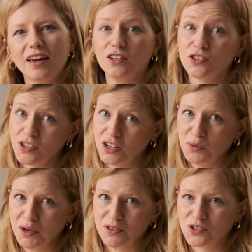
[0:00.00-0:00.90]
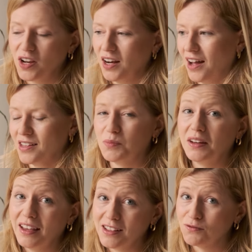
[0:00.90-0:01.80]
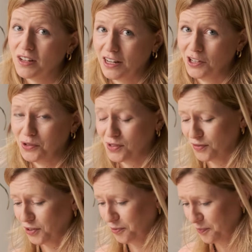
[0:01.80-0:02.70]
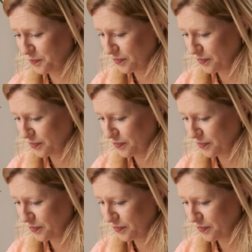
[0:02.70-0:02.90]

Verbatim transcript: It does only work with straight lines but it is really useful.